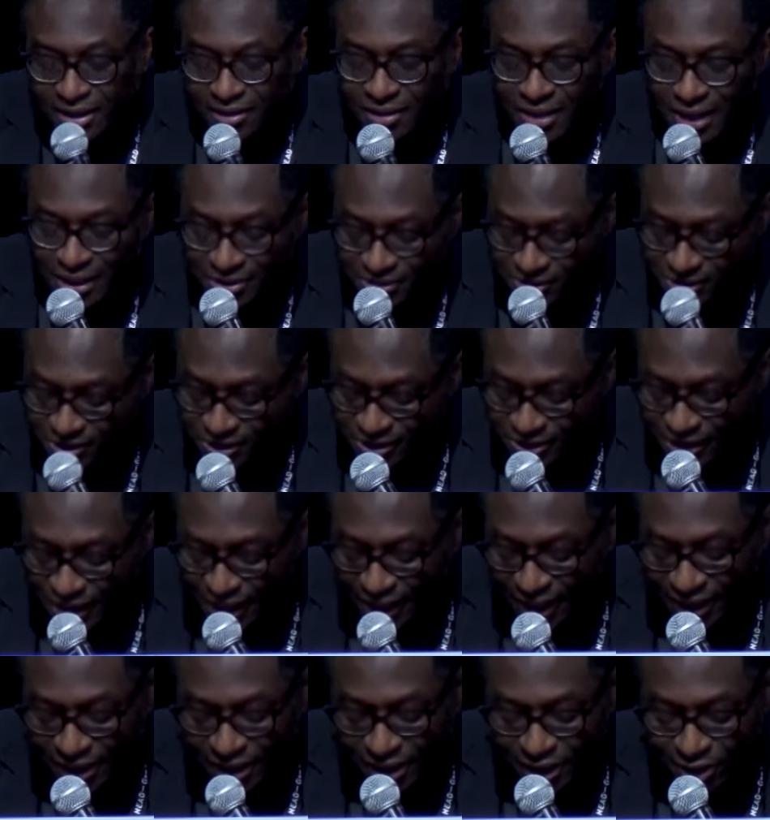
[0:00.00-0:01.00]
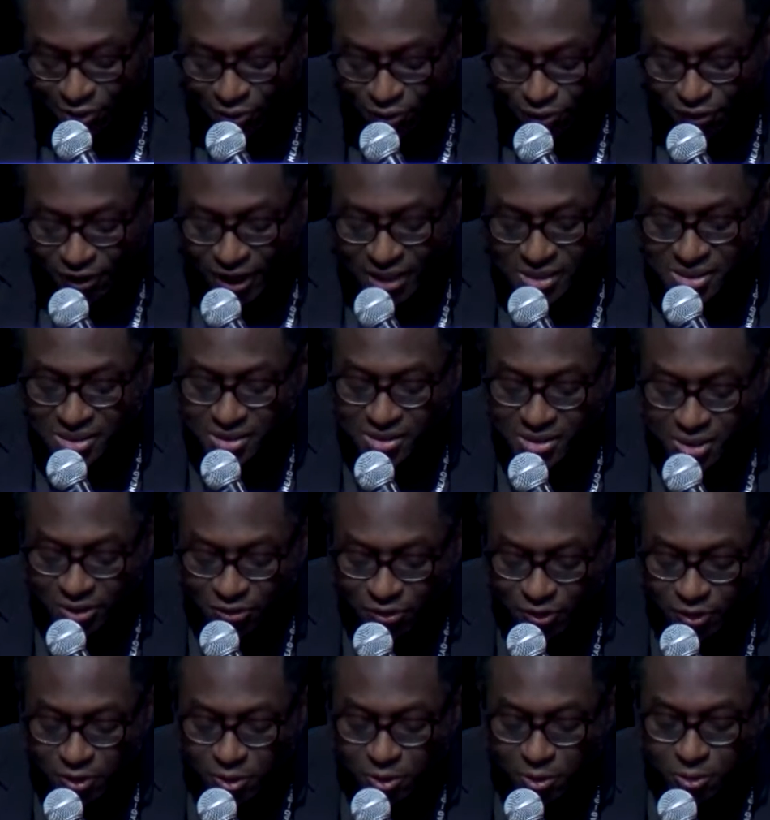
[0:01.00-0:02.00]
That's to say, it finds it
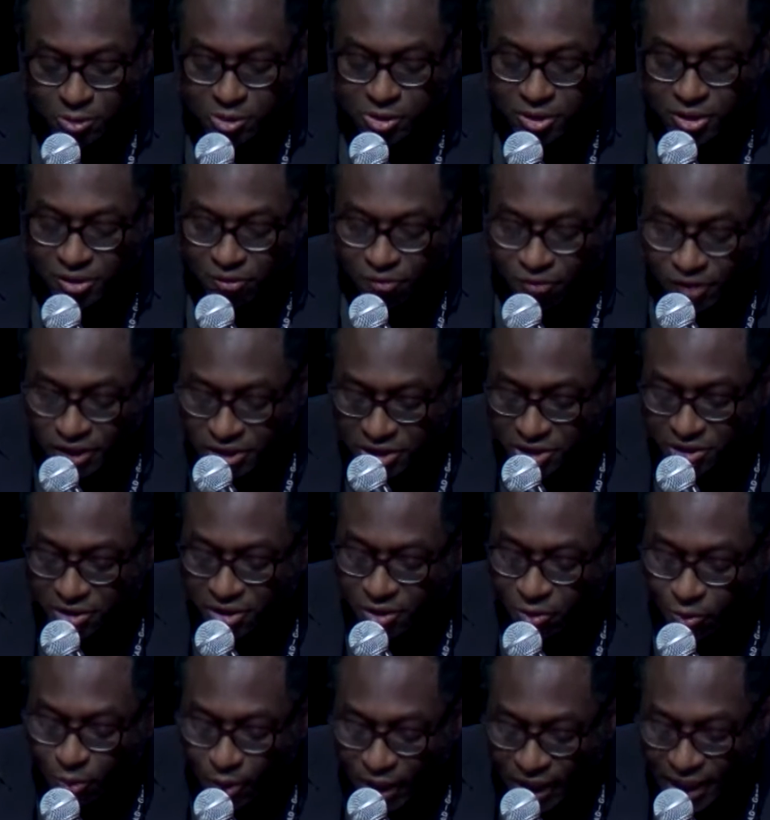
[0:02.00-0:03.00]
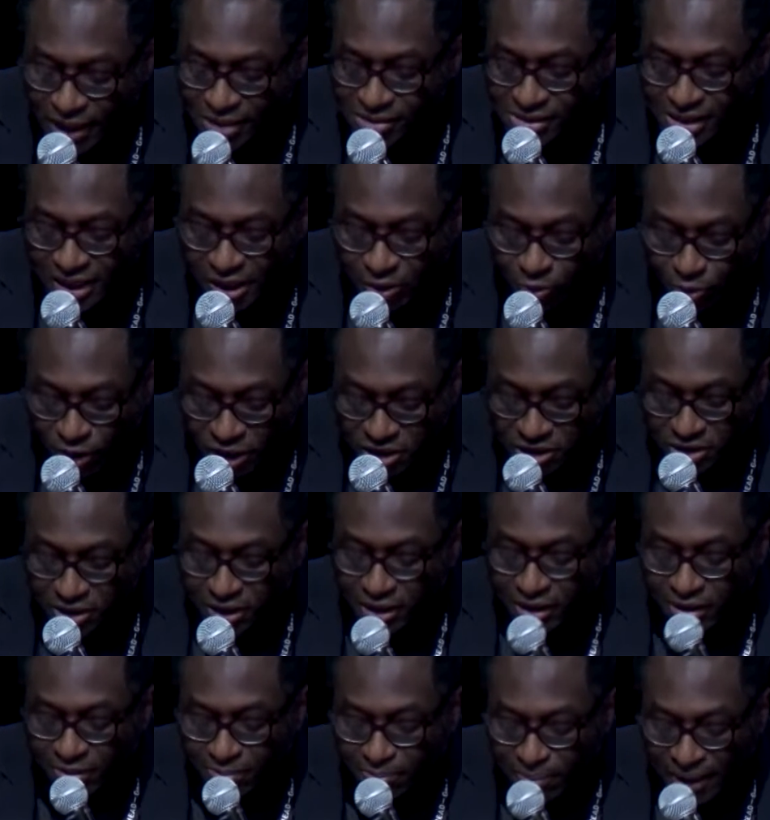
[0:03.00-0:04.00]
difficult to envision the ways in which
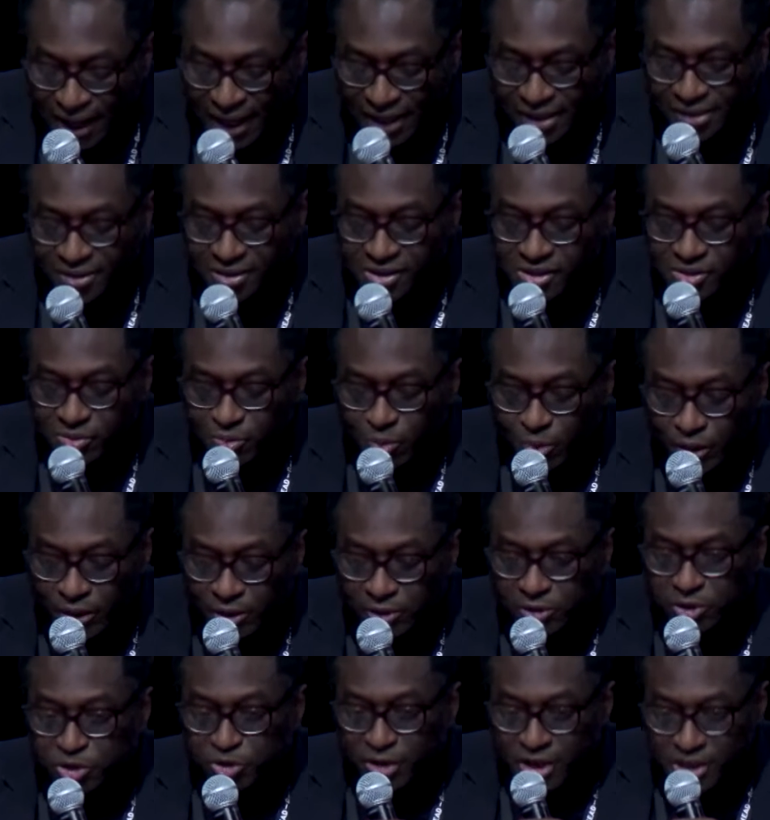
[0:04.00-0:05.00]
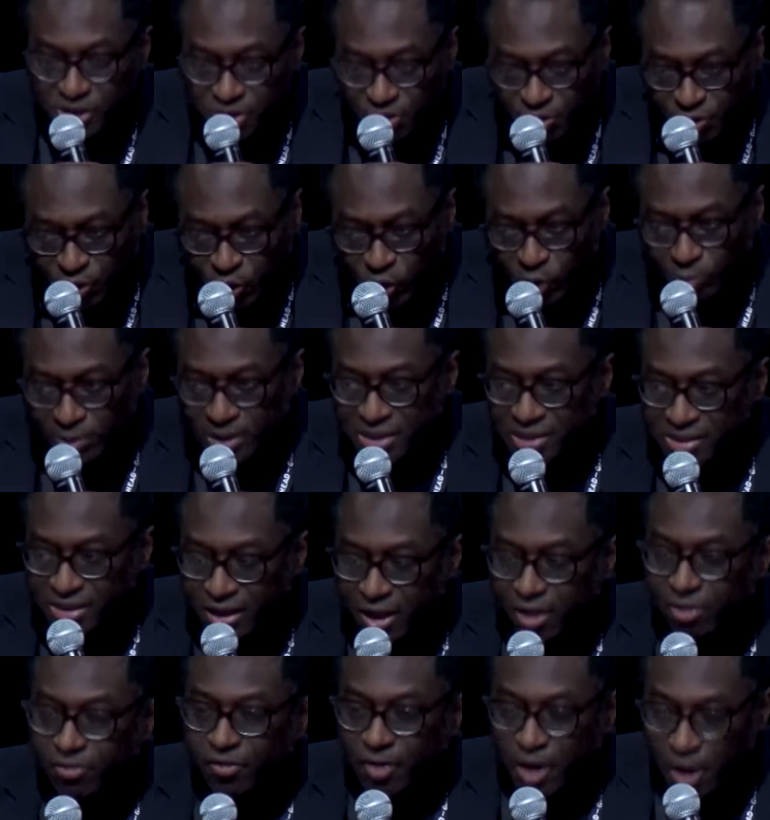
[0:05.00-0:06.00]
blackness will transform
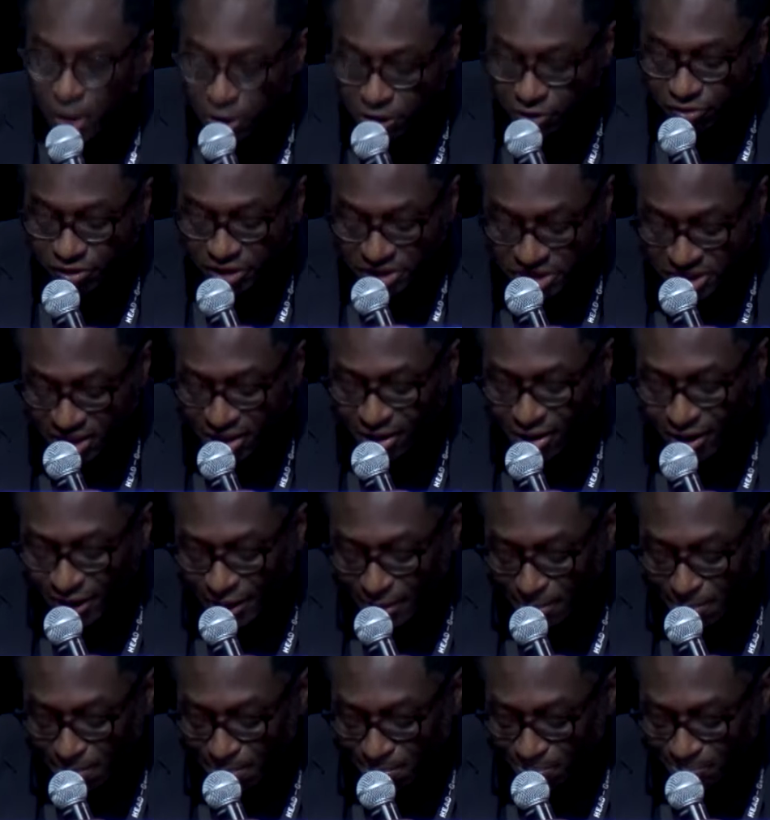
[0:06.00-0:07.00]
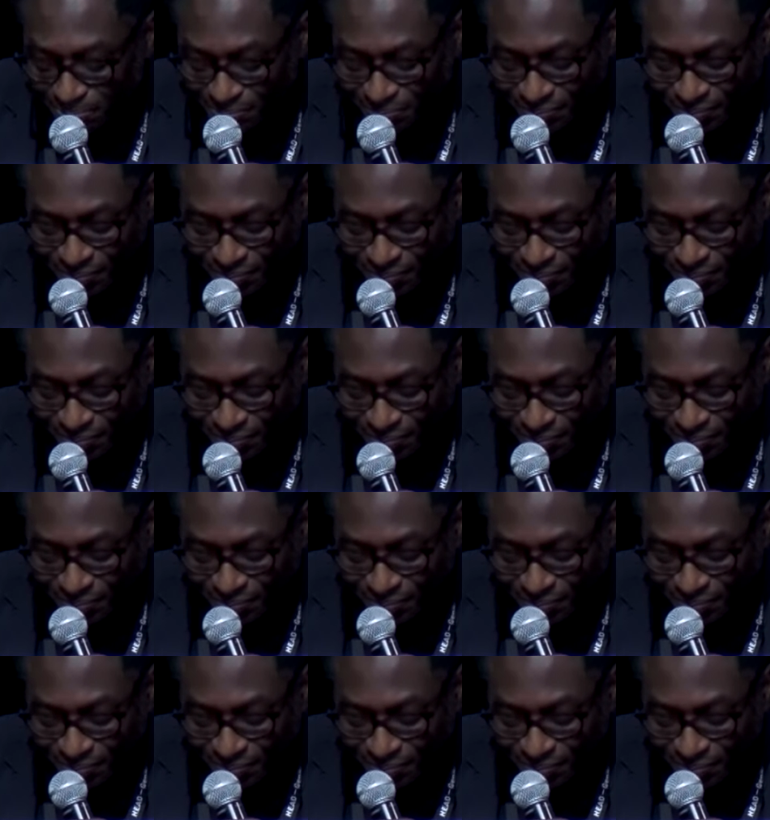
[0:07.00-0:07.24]
itself over time.